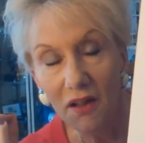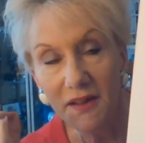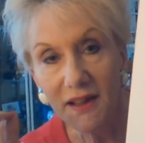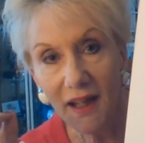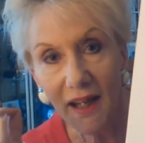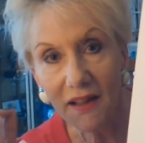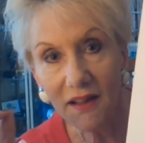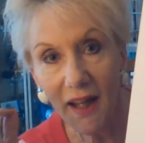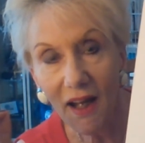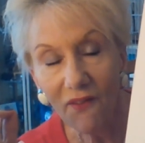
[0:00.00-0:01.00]
to get
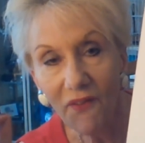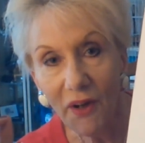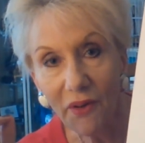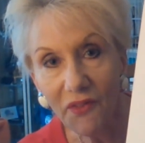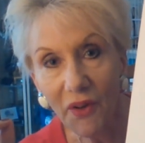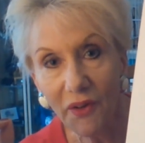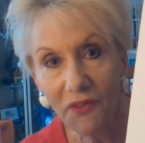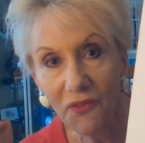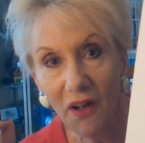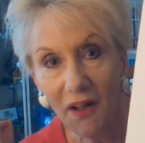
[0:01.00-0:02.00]
that very, very
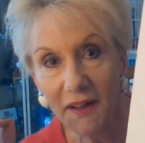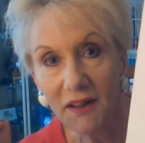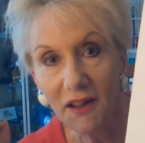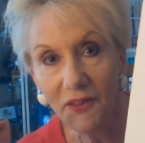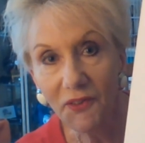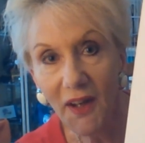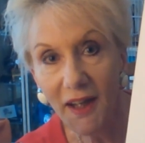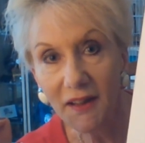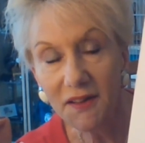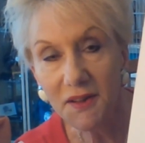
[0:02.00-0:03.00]
fine
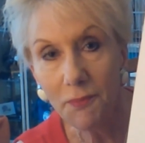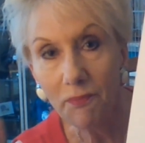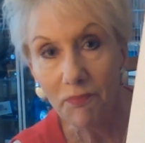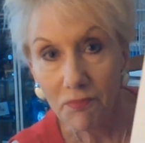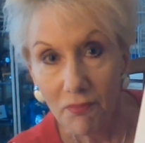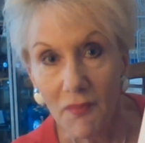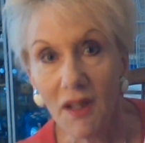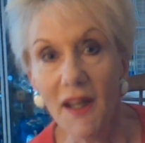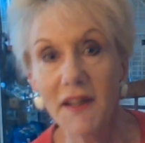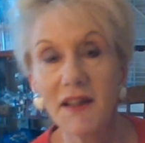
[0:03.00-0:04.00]
effect.
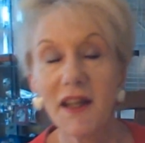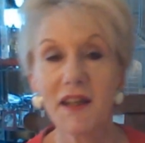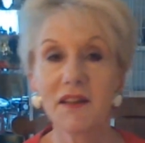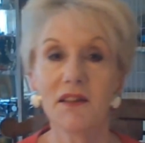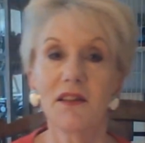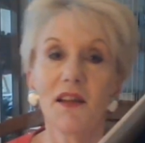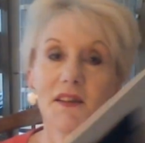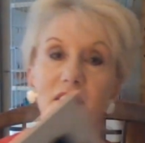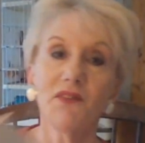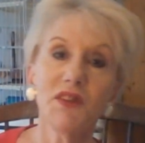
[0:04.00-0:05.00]
And again,
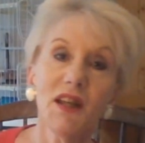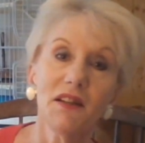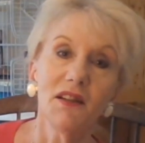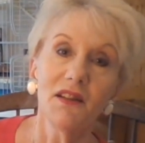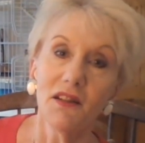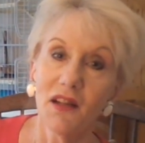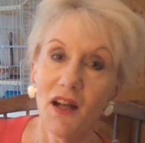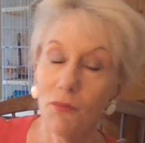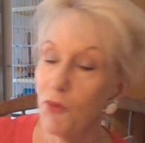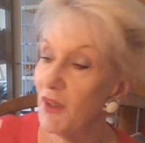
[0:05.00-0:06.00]
as I've said,
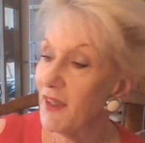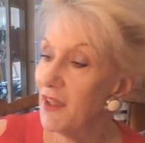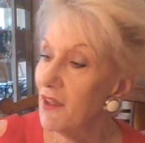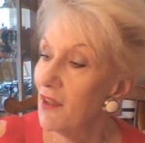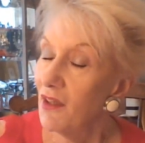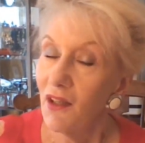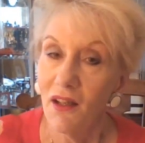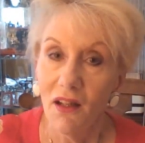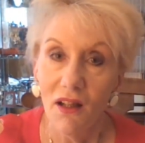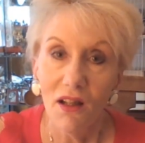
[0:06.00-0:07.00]
I'm really
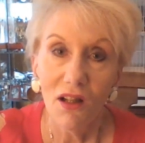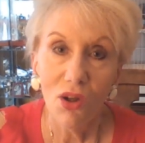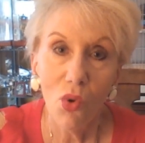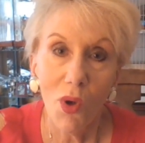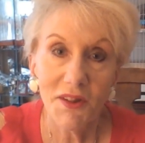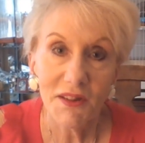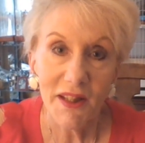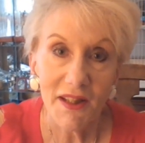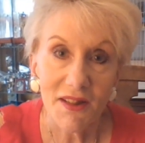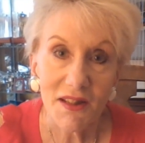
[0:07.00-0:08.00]
quite a
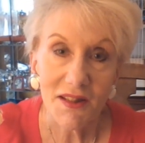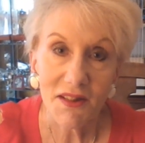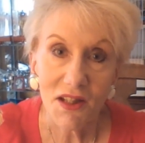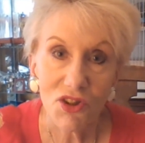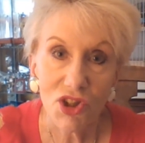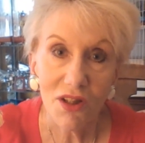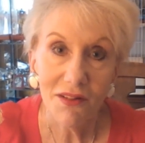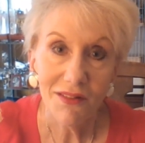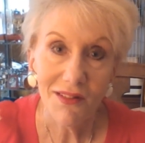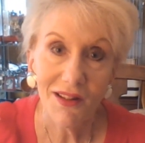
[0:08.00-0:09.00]
lazy stitcher.
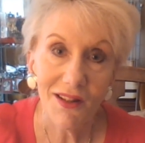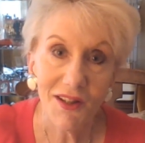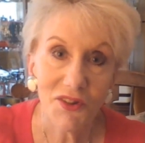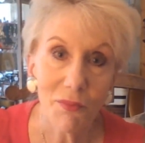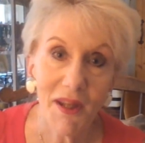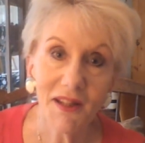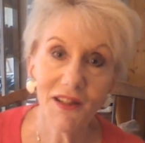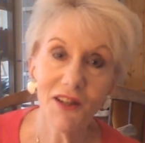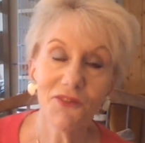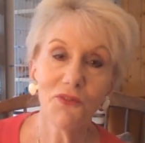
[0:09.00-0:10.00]
I like to make
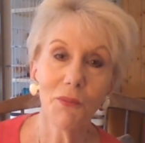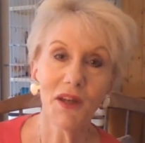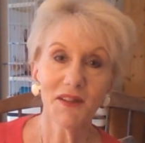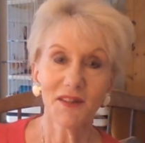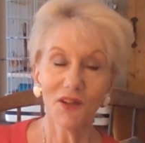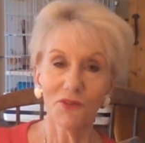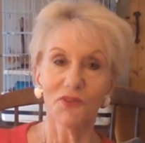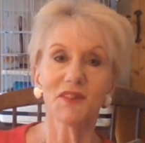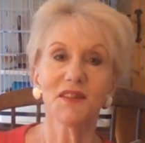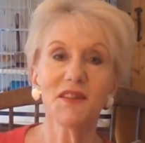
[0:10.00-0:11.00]
life for myself
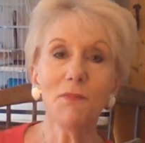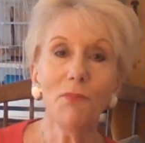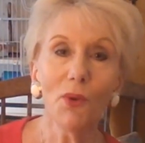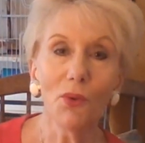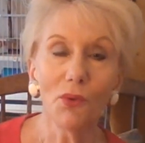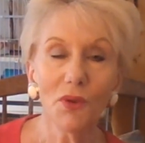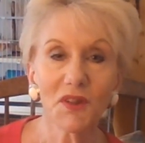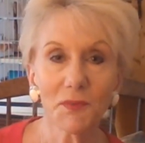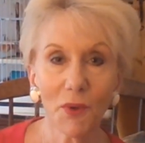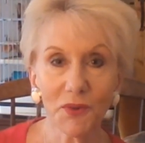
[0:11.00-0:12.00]
as simple
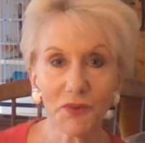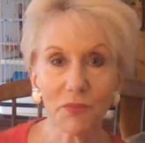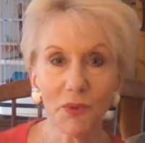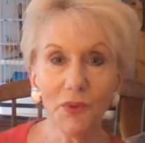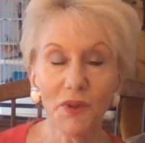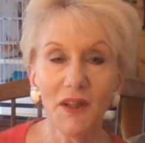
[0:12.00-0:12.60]
as possible,